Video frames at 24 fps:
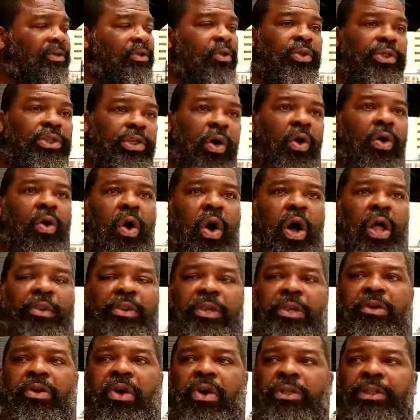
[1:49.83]
You
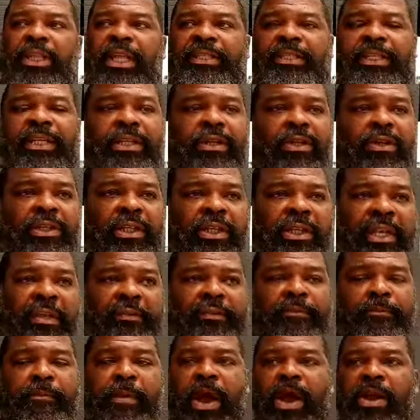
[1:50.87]
so-called Negroes, Latinos, and
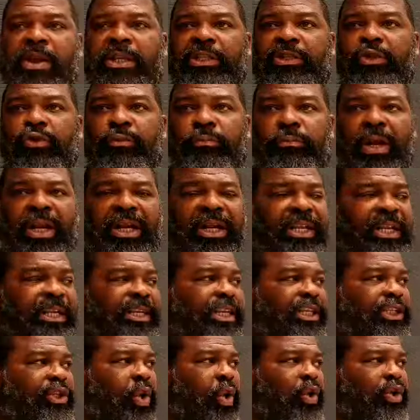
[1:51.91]
Native Americans whose blood
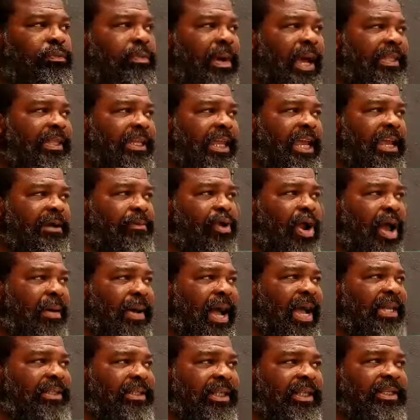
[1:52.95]
lineage goes back to
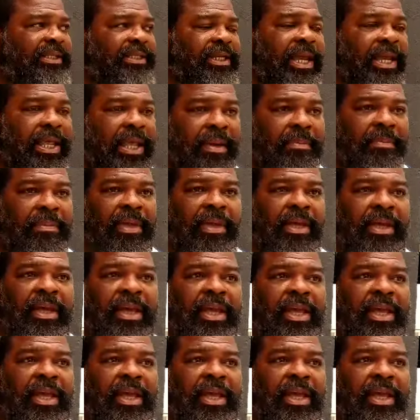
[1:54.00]
Abraham, Isaac, and Jacob,